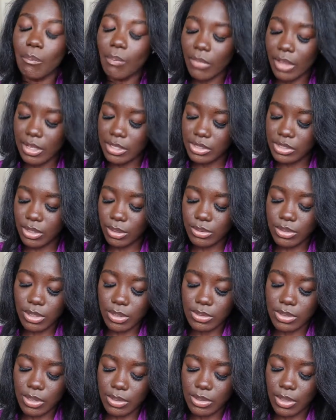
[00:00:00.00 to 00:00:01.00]
So,
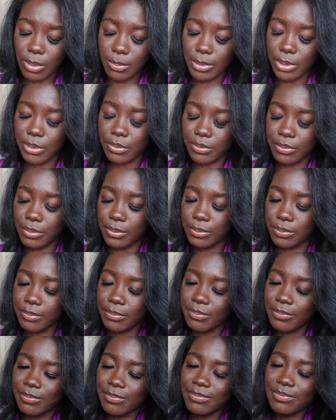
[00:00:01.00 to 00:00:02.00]
so, so, so beautiful.
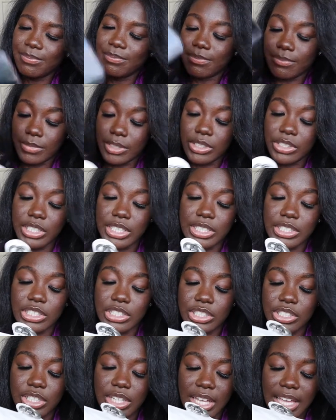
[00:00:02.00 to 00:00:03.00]

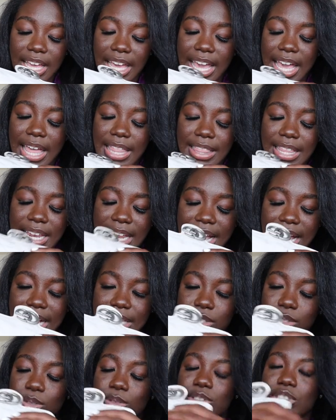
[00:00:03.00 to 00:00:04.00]
Sheesh and then it
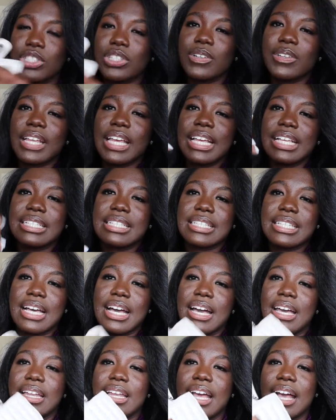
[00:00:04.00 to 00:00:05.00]
has Gucci on the
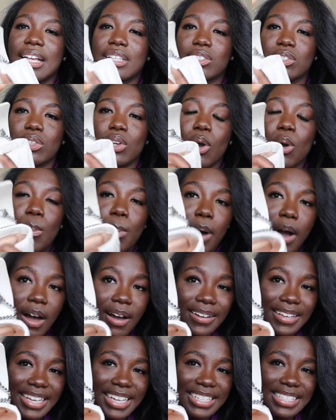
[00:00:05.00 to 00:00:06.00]
inside. It has no
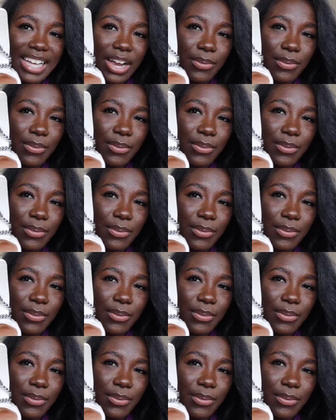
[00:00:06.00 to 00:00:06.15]
pockets.